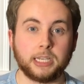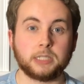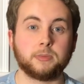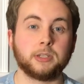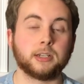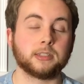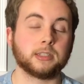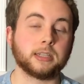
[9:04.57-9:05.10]
is
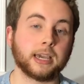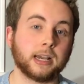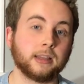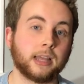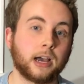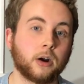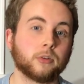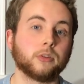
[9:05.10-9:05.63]
because they
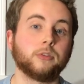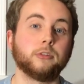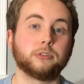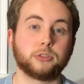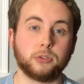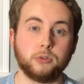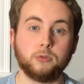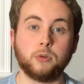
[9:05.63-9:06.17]
allowed their
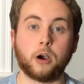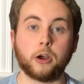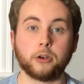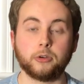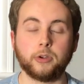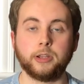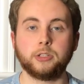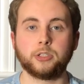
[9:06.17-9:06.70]
2
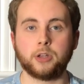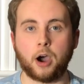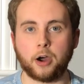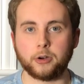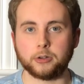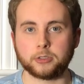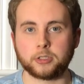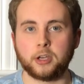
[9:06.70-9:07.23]
underage
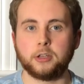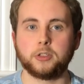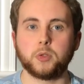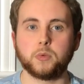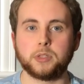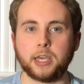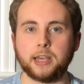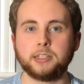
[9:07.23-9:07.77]
daughters to
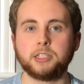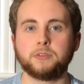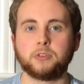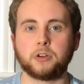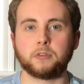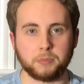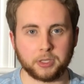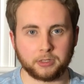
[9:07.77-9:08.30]
dance in
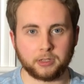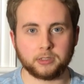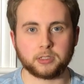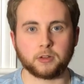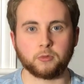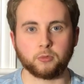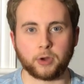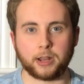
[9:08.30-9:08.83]
front of millions
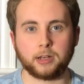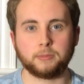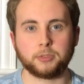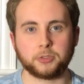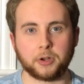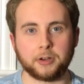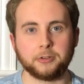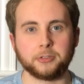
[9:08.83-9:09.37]
of random
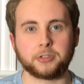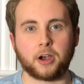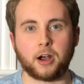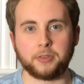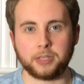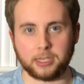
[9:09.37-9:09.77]
strangers on the